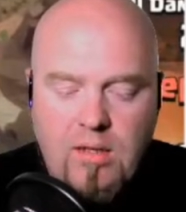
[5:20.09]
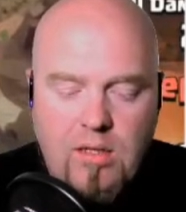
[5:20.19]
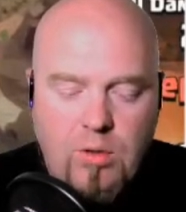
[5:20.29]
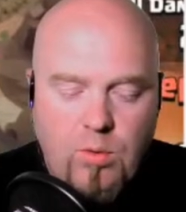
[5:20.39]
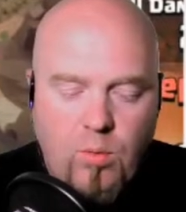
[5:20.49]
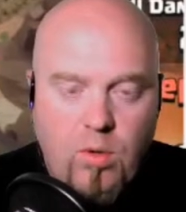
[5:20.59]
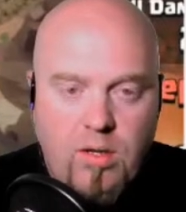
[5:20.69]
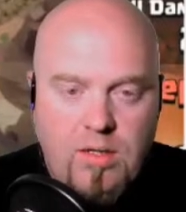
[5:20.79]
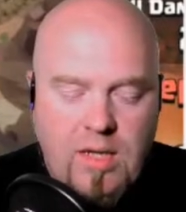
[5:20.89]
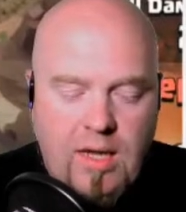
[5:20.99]
then you would want
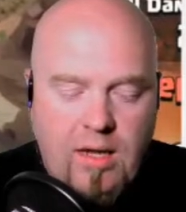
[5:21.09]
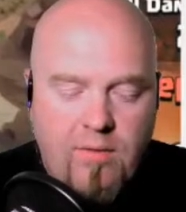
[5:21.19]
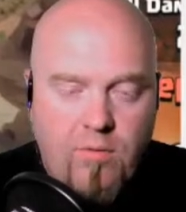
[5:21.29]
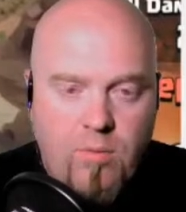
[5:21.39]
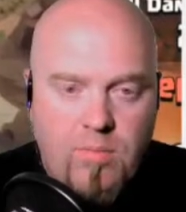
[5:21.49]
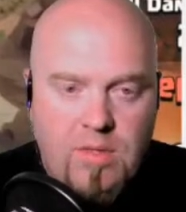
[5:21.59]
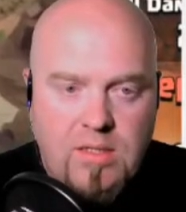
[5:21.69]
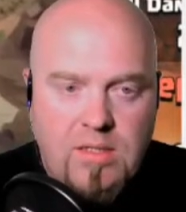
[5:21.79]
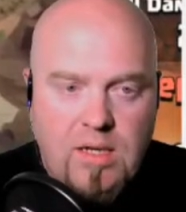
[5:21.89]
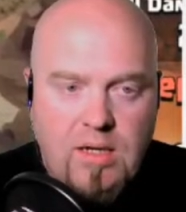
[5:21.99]
to attack from
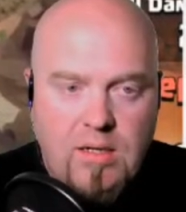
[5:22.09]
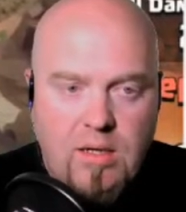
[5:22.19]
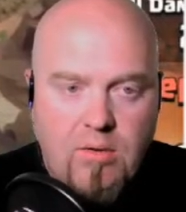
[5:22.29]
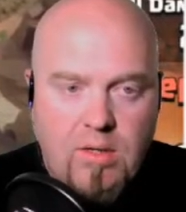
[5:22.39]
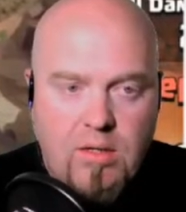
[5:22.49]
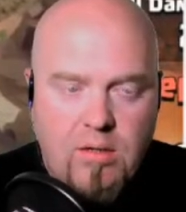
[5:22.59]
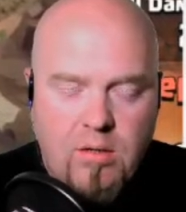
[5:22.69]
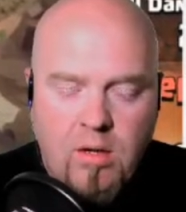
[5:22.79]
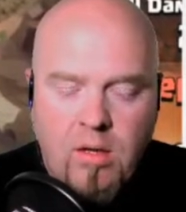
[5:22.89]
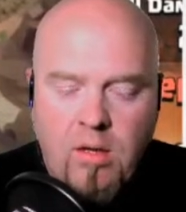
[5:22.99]
this side down
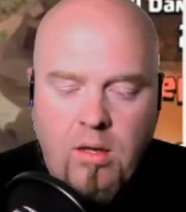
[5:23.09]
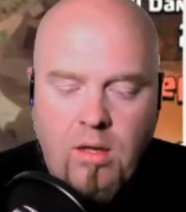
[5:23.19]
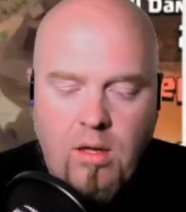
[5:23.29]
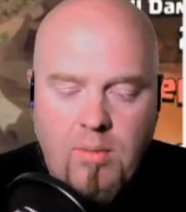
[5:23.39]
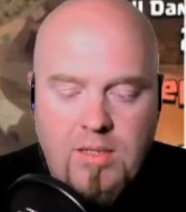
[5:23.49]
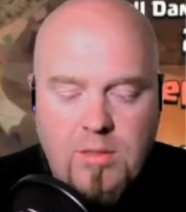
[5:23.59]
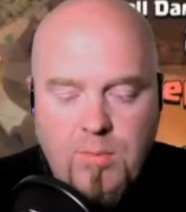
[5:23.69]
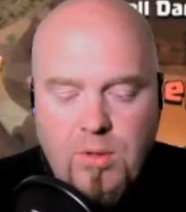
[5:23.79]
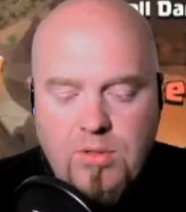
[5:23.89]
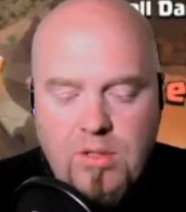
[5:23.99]
here, as
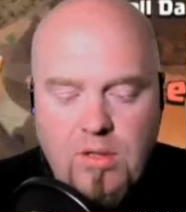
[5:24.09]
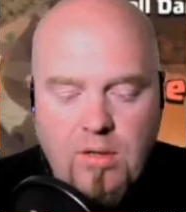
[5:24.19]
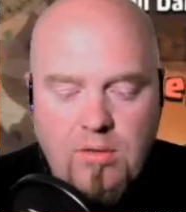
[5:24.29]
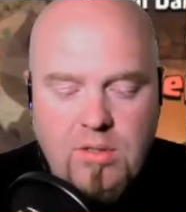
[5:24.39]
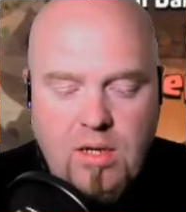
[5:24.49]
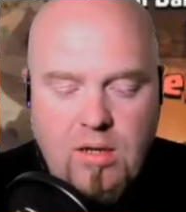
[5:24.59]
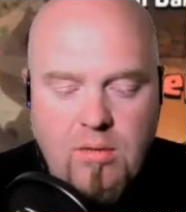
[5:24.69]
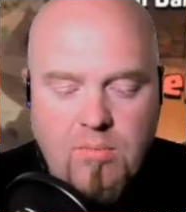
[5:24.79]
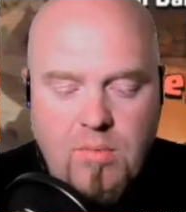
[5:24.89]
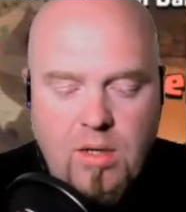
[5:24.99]
opposed to the other side.